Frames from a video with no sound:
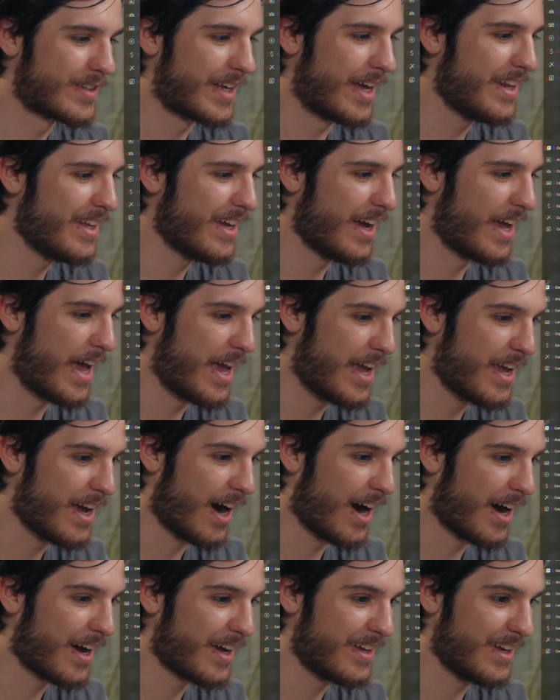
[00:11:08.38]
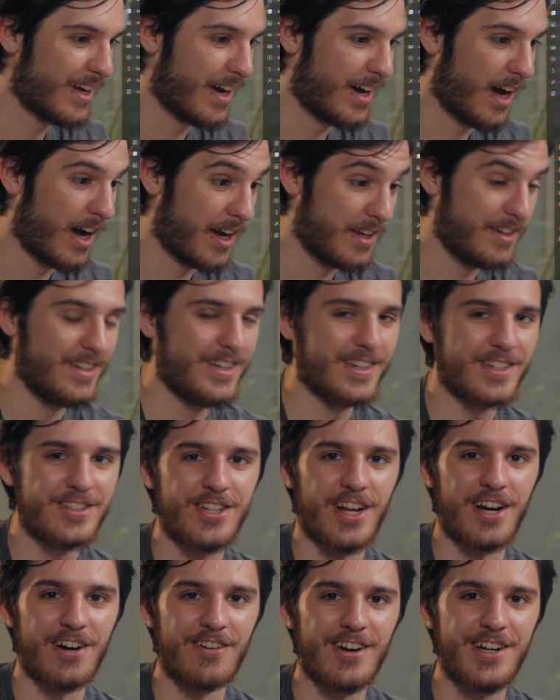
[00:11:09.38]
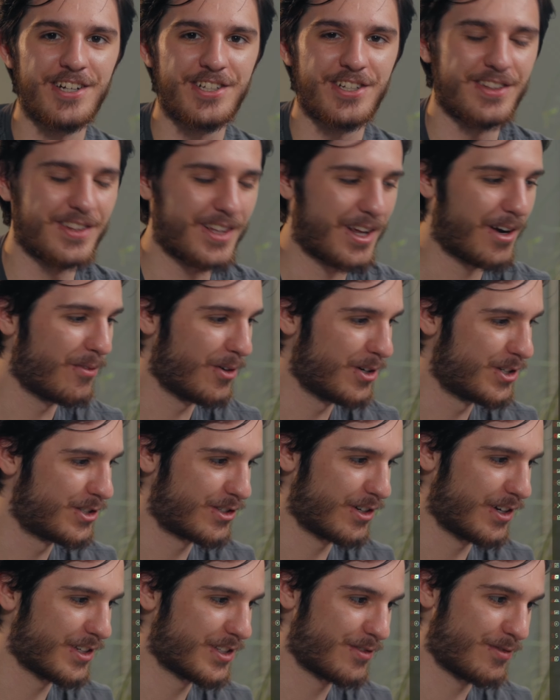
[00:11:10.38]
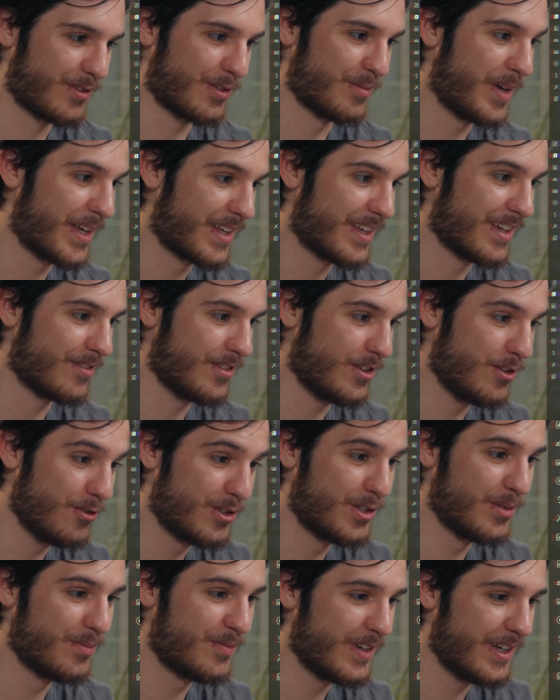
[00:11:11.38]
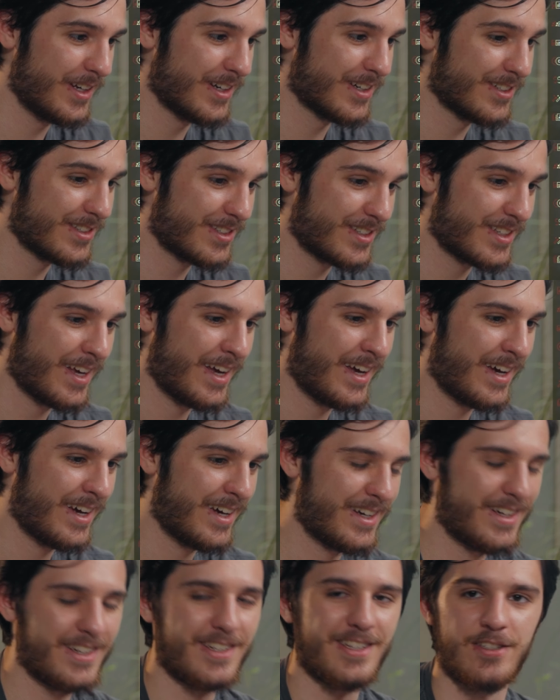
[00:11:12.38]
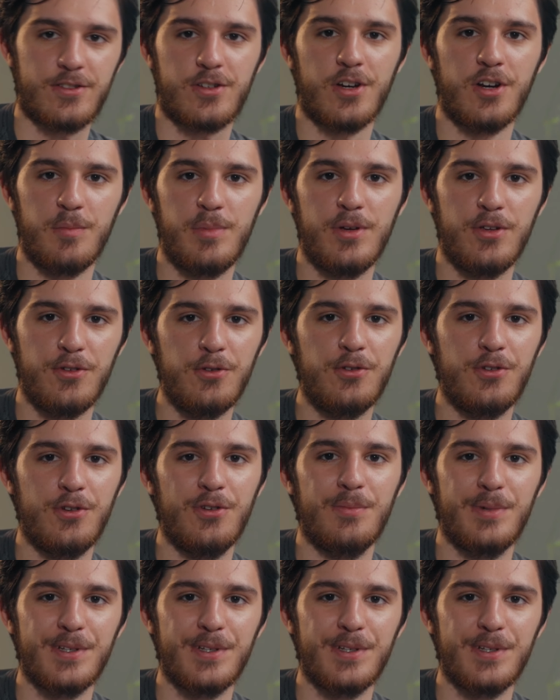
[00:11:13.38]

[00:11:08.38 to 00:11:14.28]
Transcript: any AI idea generation that I would trust for making YouTube videos, is going to be YouTube